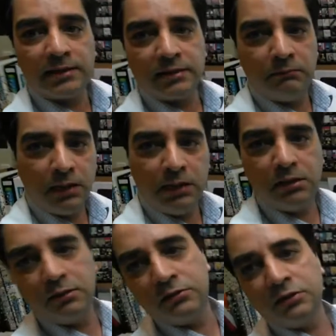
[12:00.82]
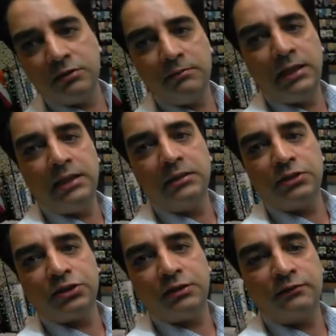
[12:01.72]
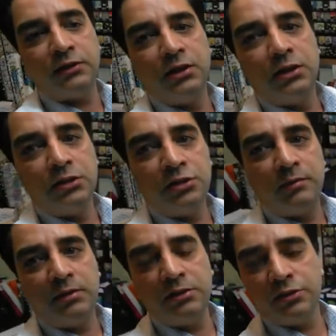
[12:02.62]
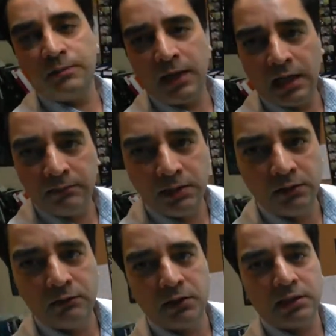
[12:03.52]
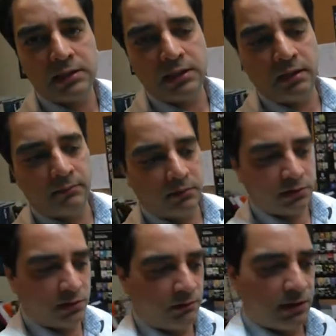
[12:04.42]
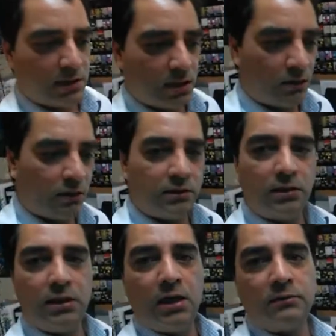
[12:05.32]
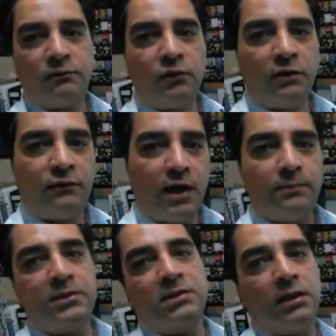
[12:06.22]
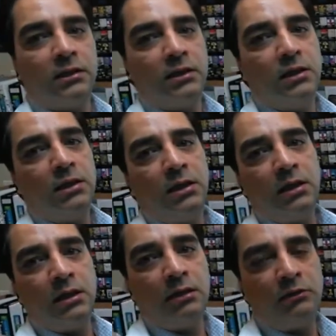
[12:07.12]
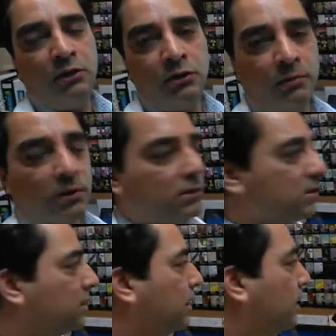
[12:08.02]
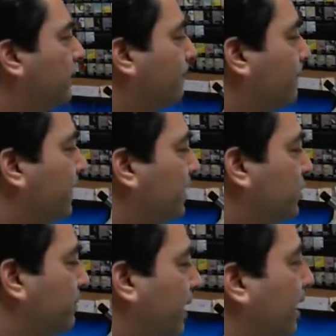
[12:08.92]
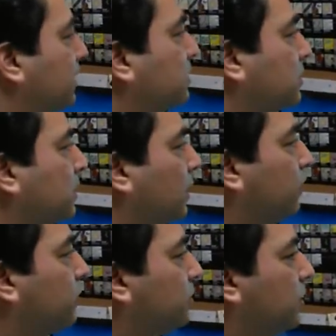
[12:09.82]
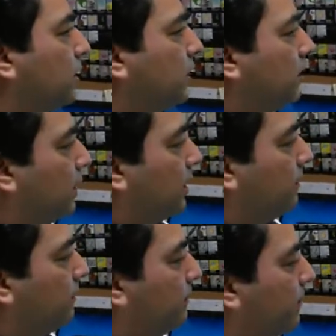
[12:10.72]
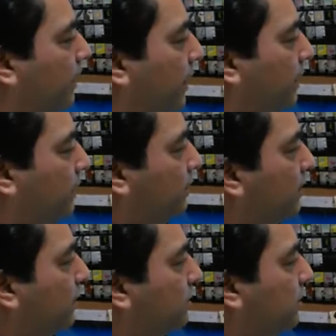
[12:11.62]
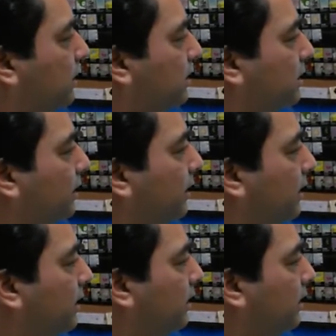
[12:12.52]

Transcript: and many countries are making this shift. Germany and Japan being one example. Germany is already at 45% renewables, and Japan is close. And even countries like